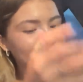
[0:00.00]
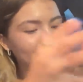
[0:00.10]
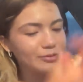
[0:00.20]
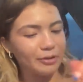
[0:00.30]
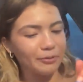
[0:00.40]

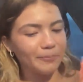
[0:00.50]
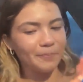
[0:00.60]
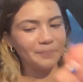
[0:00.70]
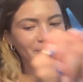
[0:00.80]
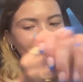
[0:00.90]
So
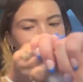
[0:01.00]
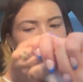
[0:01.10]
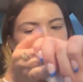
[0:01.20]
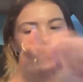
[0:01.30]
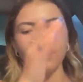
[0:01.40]

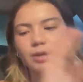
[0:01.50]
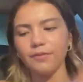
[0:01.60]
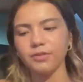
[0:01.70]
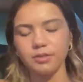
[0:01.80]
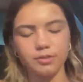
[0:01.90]
that is what we have
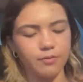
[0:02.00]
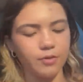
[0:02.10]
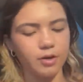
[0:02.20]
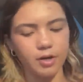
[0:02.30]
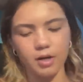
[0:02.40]
done so far.